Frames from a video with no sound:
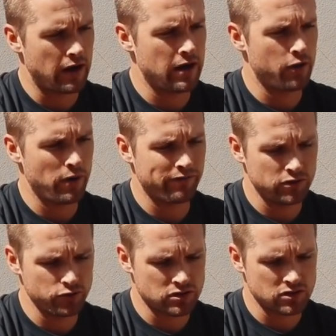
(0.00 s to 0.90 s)

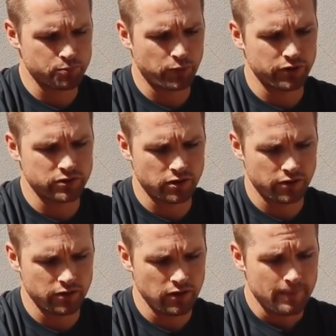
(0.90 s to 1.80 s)
revolutions per
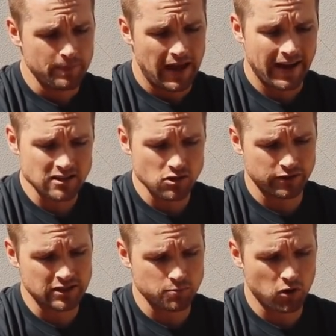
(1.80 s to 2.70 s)
turn. Actually, on
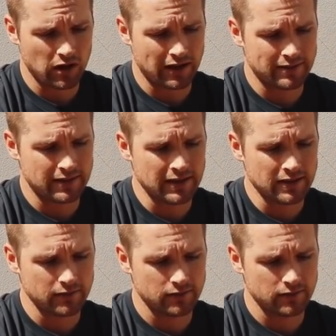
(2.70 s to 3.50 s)
this model, I think